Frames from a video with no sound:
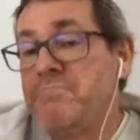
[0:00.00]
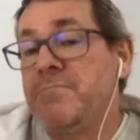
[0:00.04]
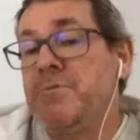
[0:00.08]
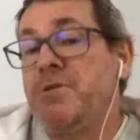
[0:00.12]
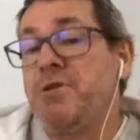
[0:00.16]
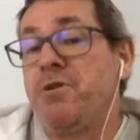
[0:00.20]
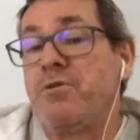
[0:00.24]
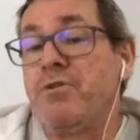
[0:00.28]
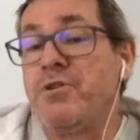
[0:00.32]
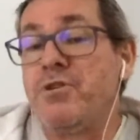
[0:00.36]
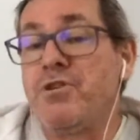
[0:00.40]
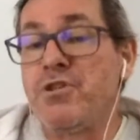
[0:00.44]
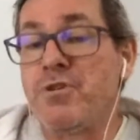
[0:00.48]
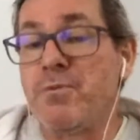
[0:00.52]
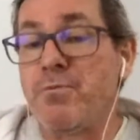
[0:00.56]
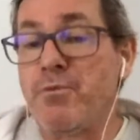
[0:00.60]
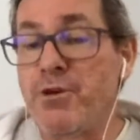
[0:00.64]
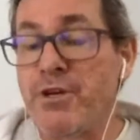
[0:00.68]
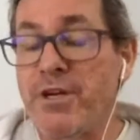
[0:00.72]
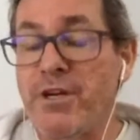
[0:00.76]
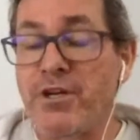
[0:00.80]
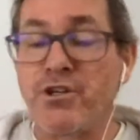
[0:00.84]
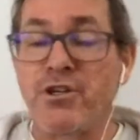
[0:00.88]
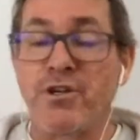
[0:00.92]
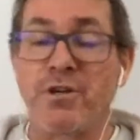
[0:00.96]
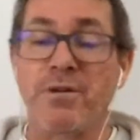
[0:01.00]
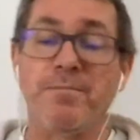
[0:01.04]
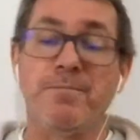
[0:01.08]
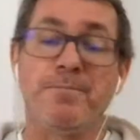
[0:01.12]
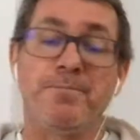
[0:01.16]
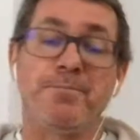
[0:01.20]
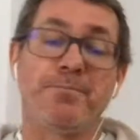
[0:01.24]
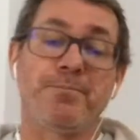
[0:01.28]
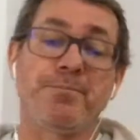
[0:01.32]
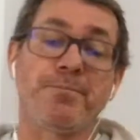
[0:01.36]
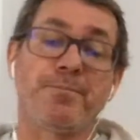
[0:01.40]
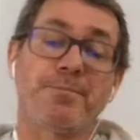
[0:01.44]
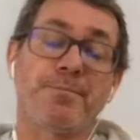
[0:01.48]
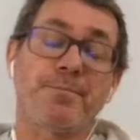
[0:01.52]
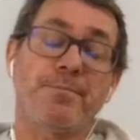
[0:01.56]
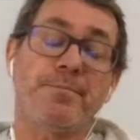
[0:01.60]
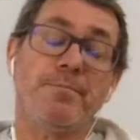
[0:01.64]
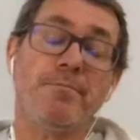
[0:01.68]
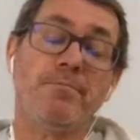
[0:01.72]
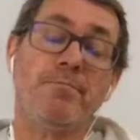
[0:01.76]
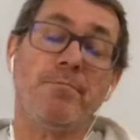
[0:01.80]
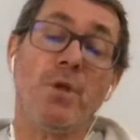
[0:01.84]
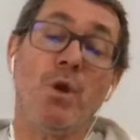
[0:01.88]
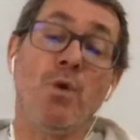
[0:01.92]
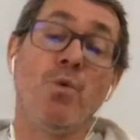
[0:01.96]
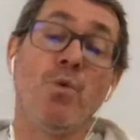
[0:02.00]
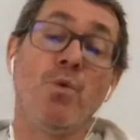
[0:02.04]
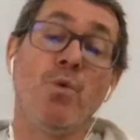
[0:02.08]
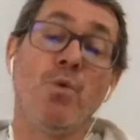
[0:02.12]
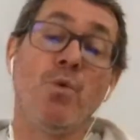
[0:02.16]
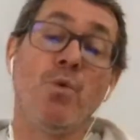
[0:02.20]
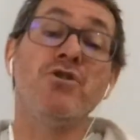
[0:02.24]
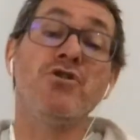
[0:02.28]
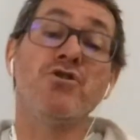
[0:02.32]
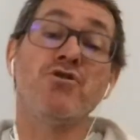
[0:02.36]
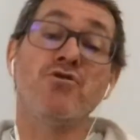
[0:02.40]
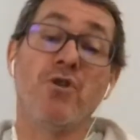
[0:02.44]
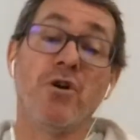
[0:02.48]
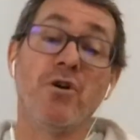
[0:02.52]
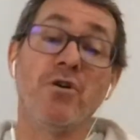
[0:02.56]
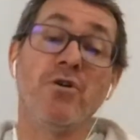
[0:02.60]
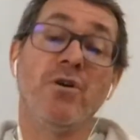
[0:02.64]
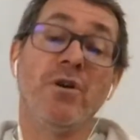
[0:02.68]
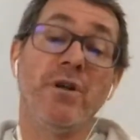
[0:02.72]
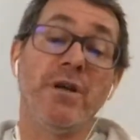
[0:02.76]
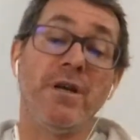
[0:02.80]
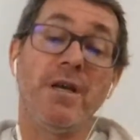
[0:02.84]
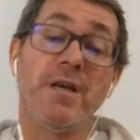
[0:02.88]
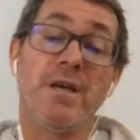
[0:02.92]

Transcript: this is a prediction, would be strongly